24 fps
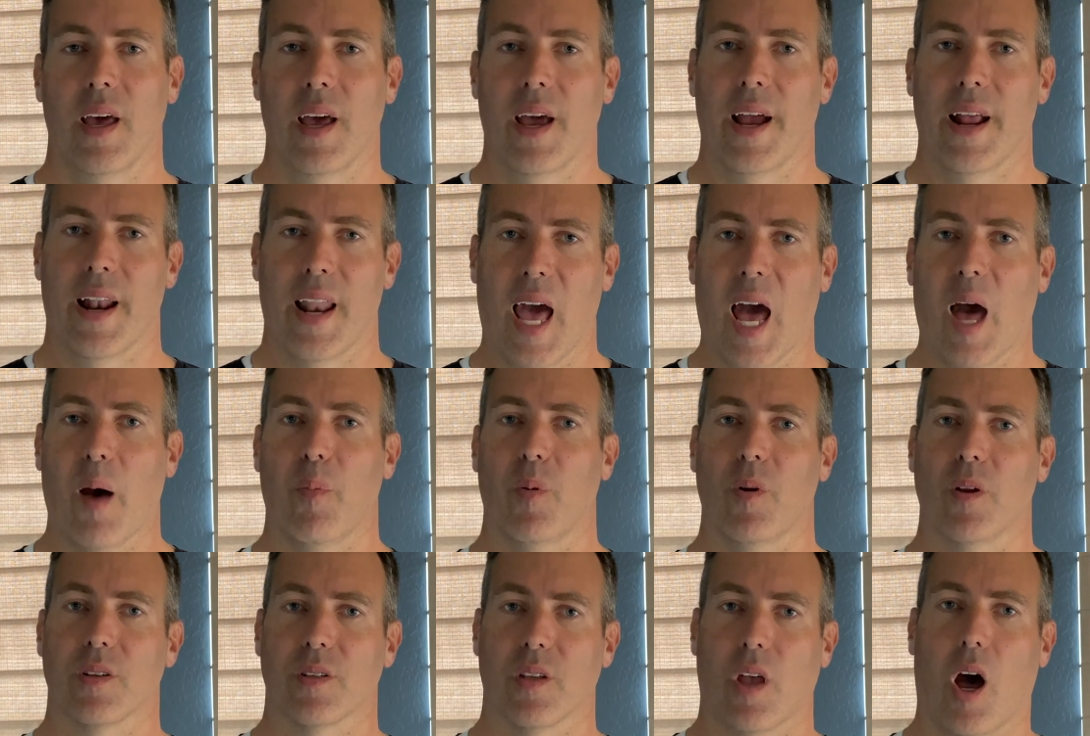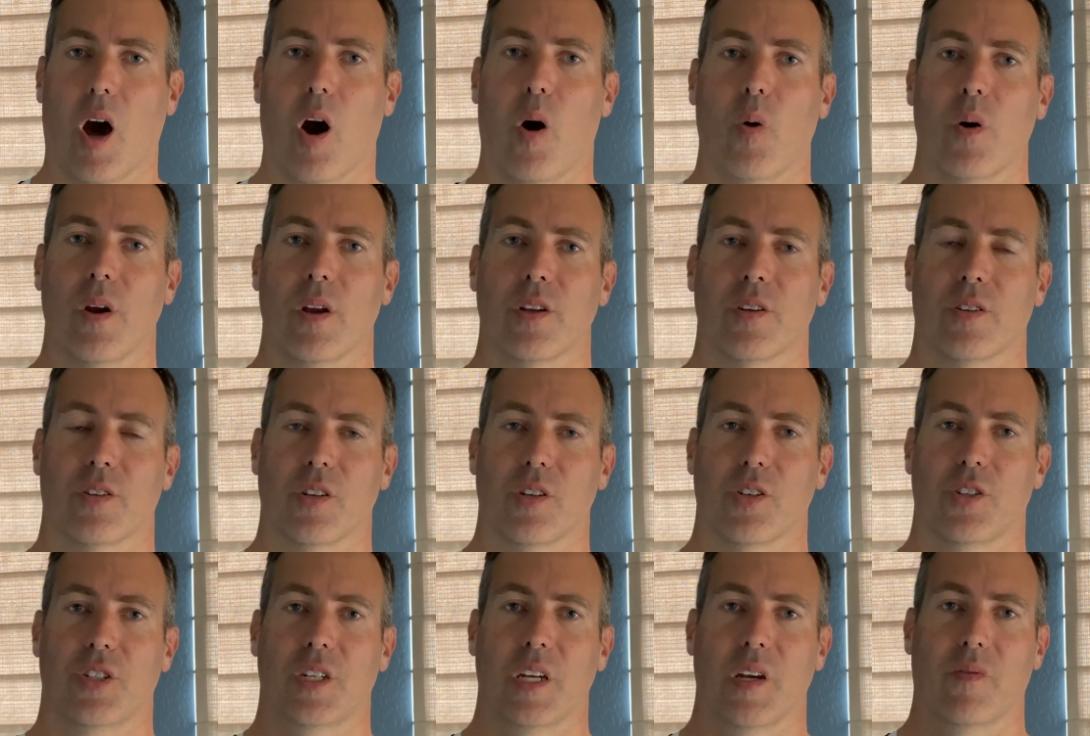And Apple has always
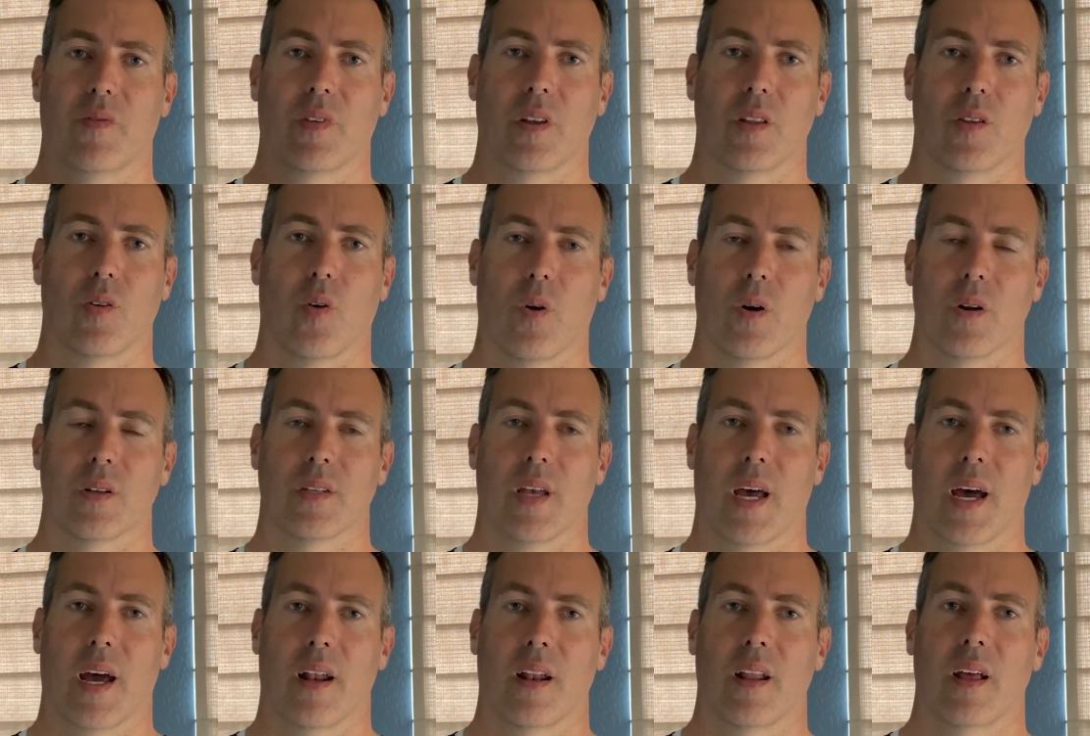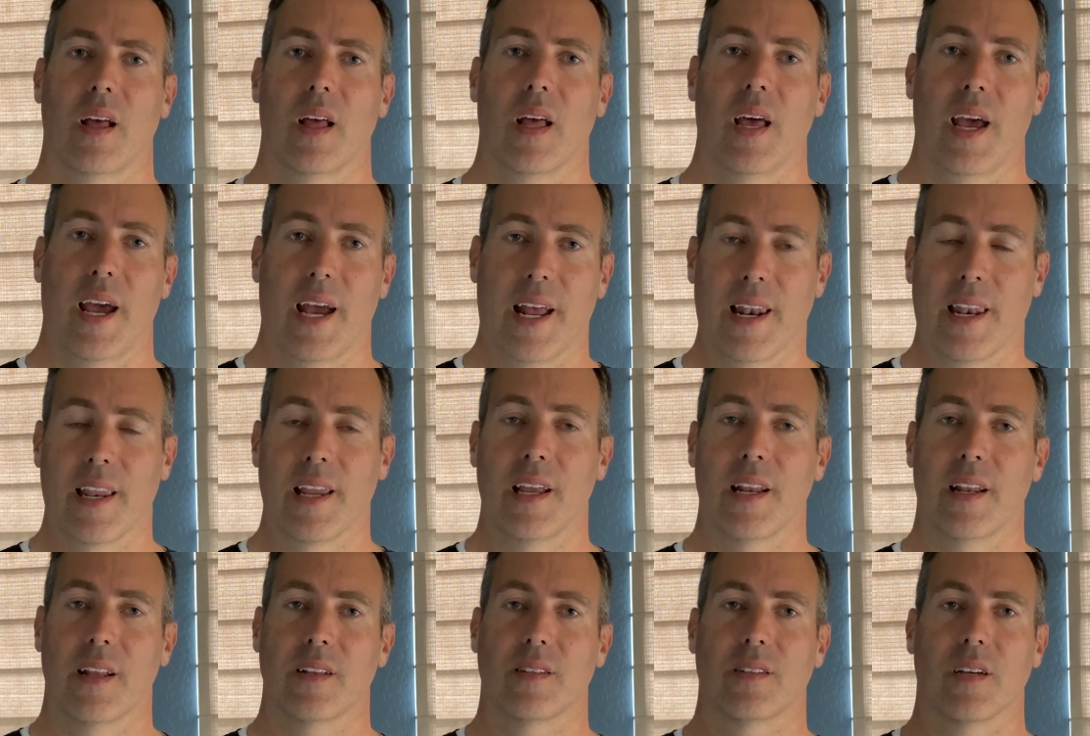shifted towards that and
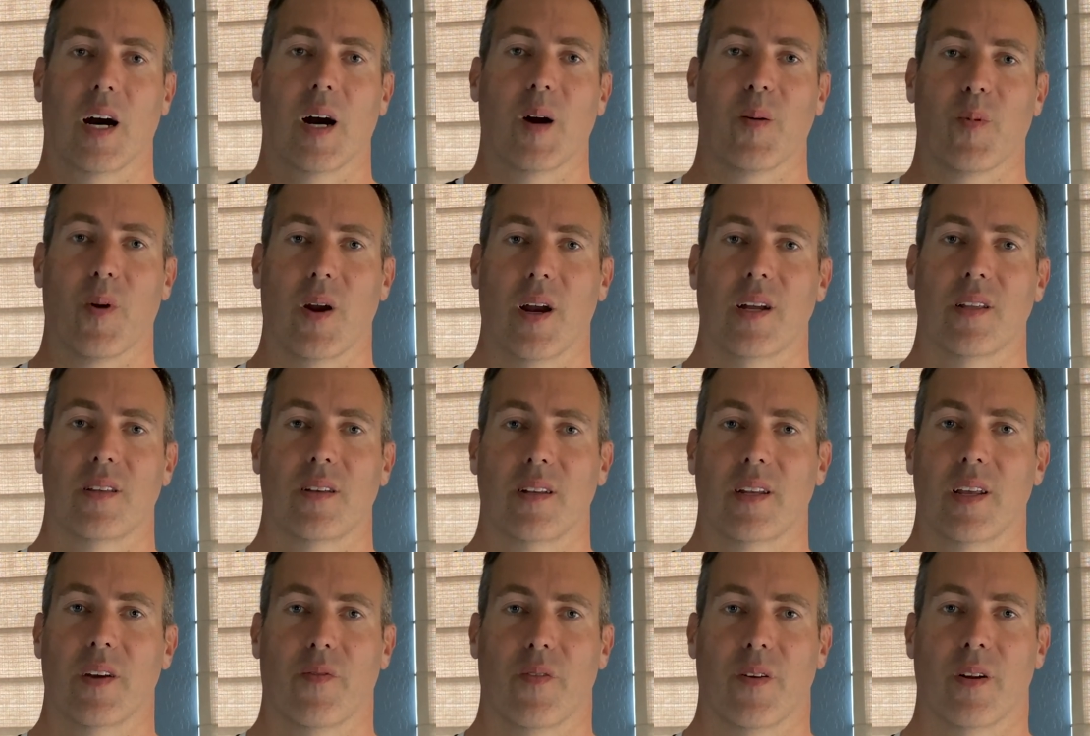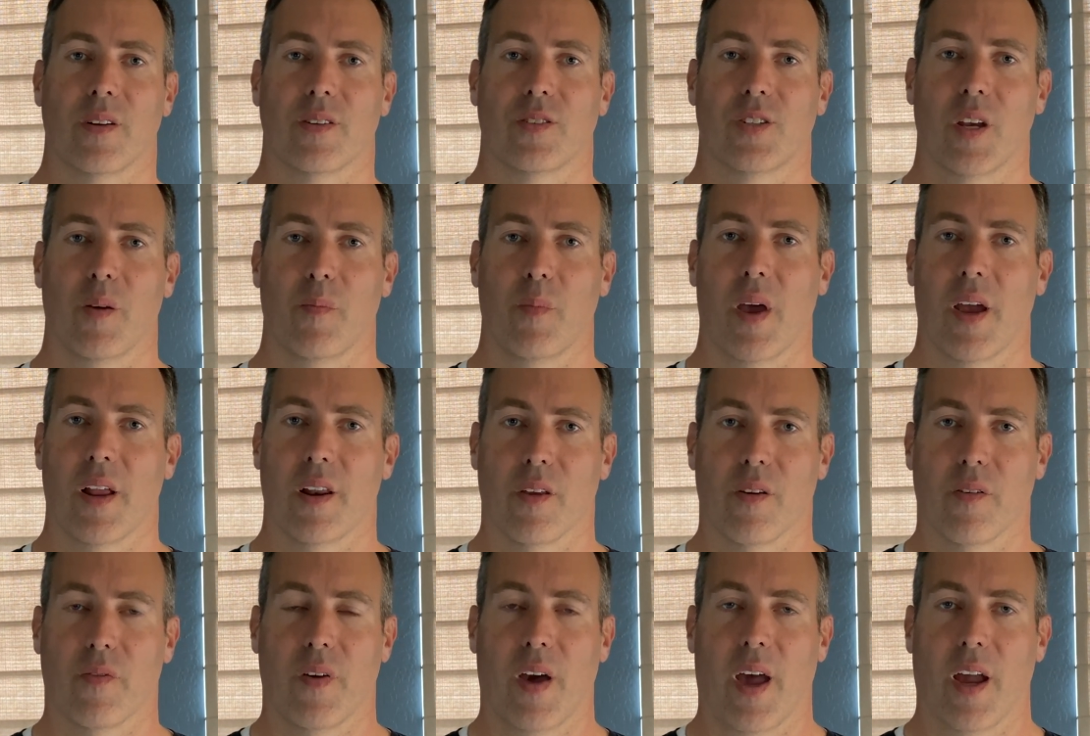needed to upgrade to different chip
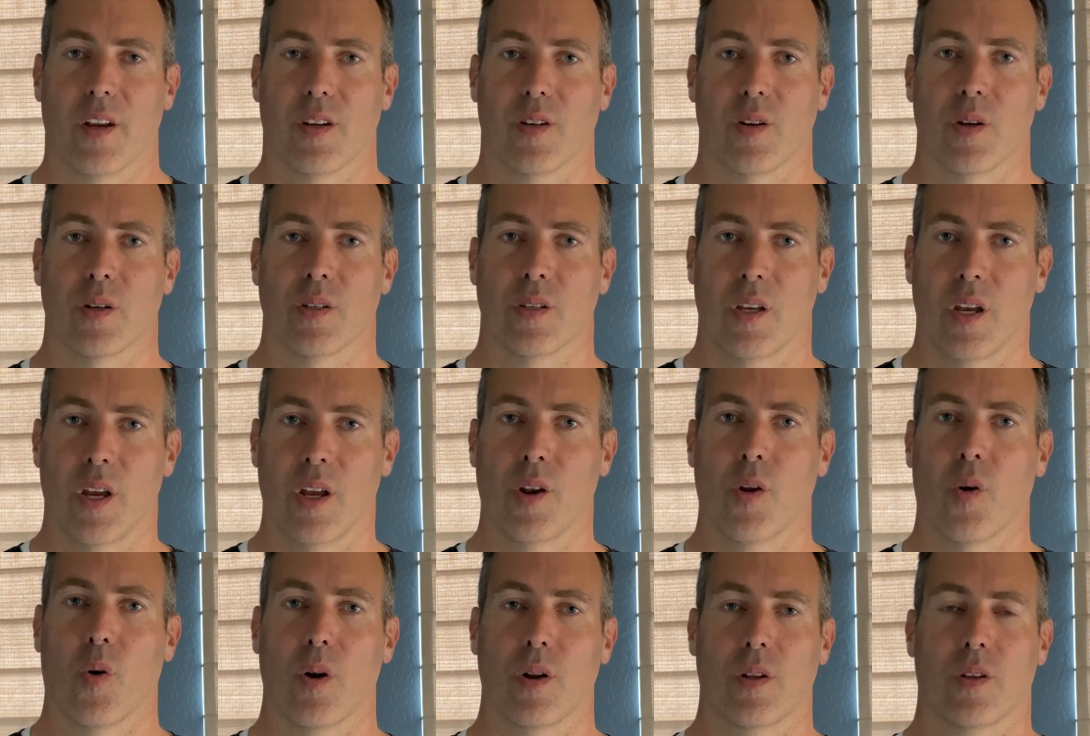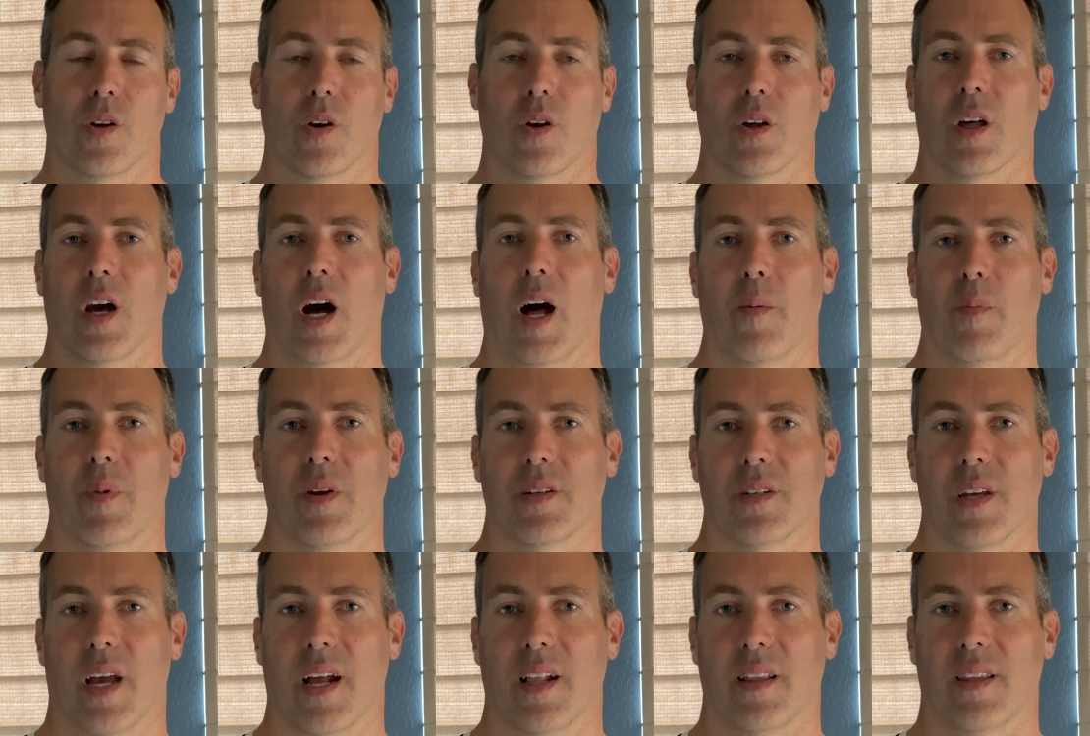manufacturers in order to
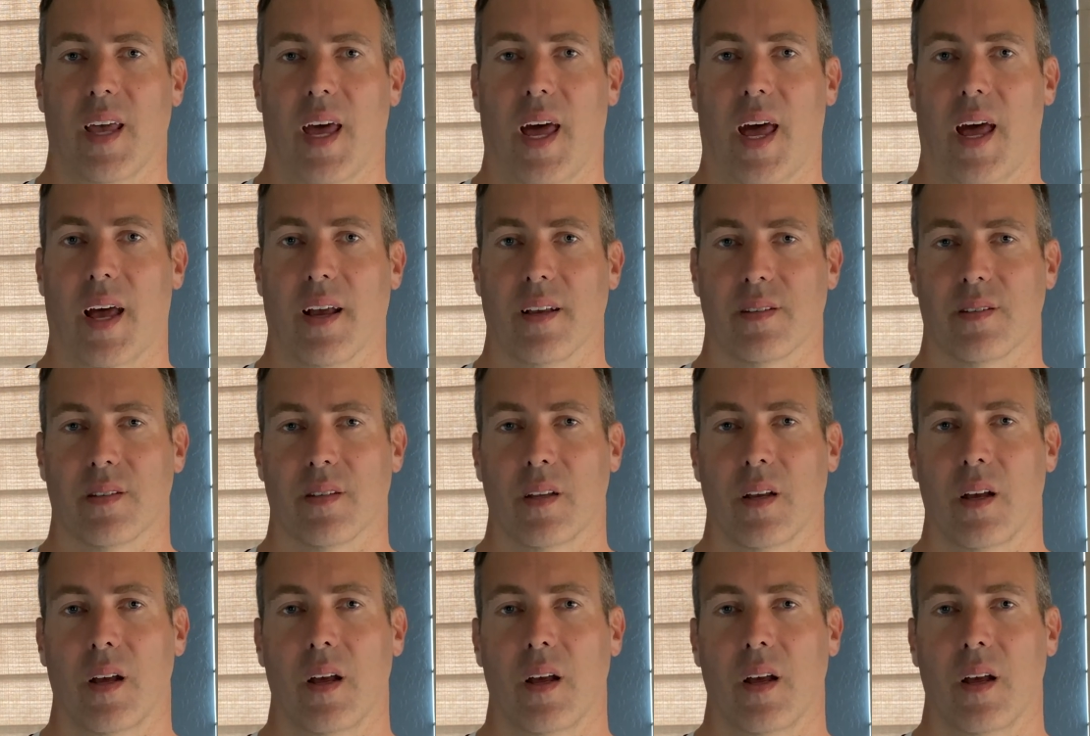accomplish that task.